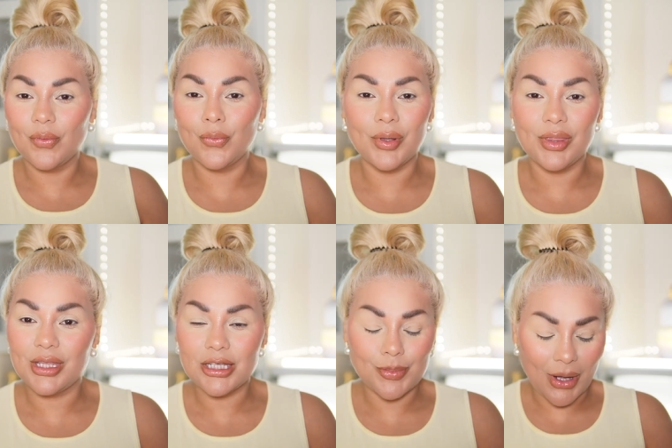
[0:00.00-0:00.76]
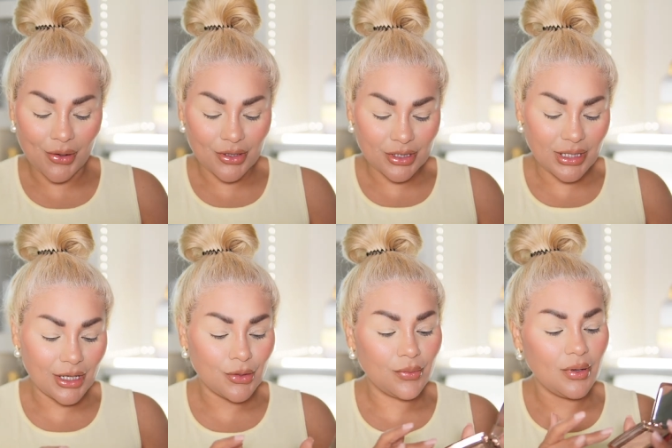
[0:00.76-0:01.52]
With these powders, like
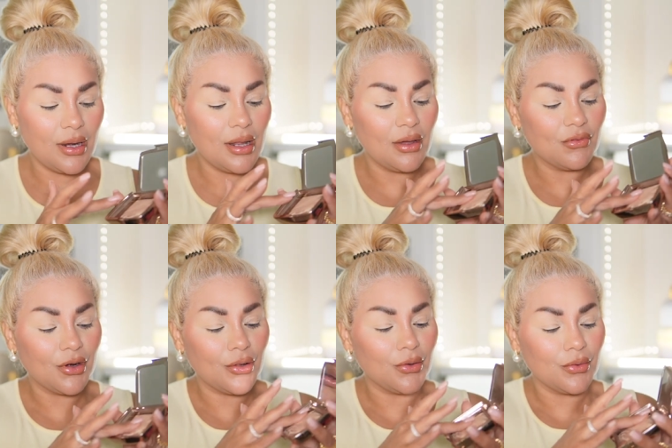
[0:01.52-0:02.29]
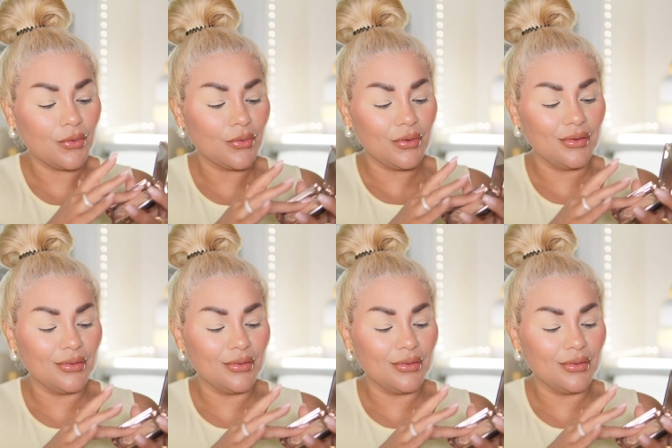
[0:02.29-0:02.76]
you never know